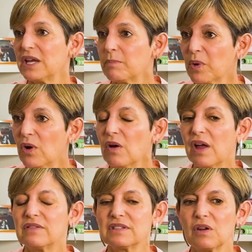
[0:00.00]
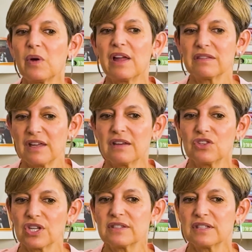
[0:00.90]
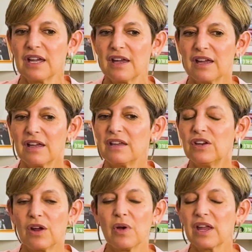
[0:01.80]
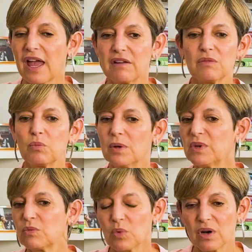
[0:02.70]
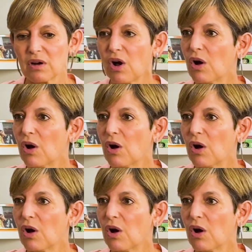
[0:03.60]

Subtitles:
people. And so I think just, again, women were